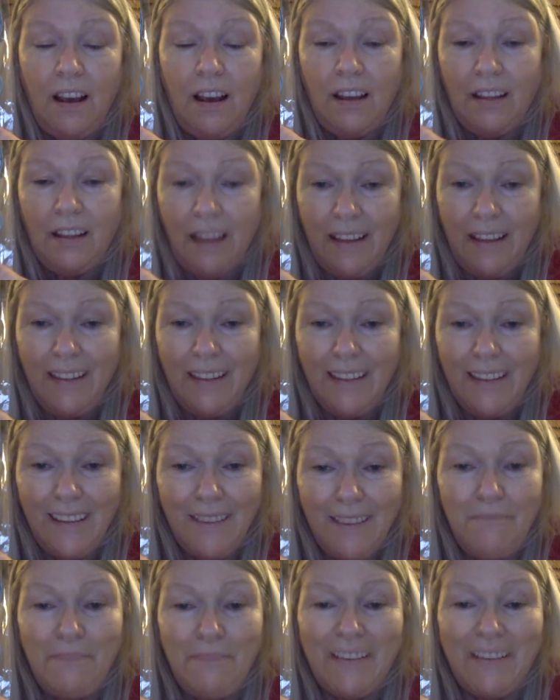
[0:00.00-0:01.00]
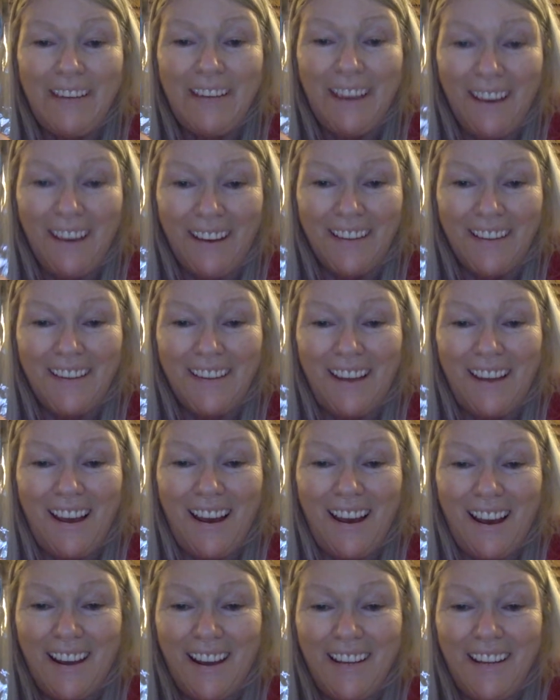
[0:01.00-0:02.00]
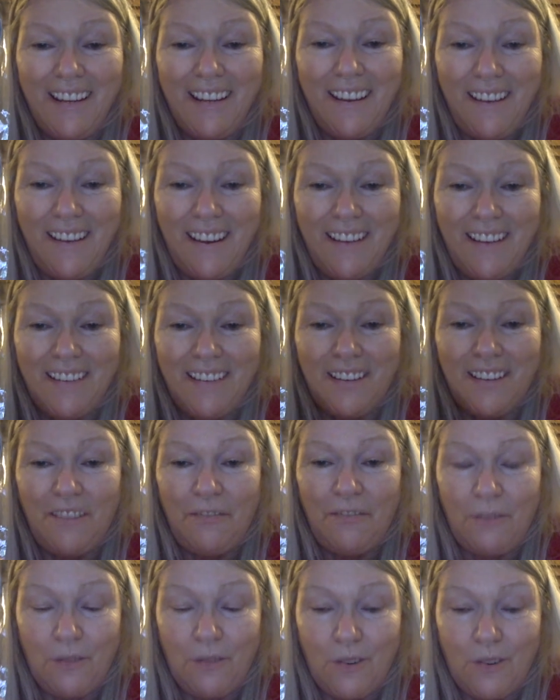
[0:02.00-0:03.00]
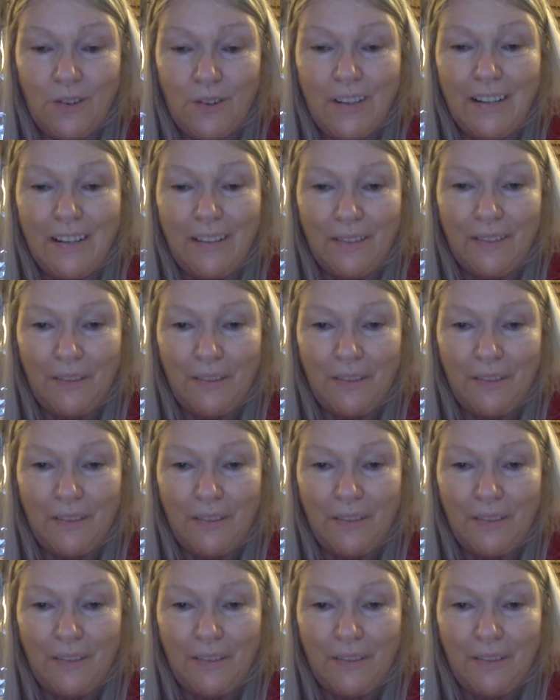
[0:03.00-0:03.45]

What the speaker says: lately because I can't afford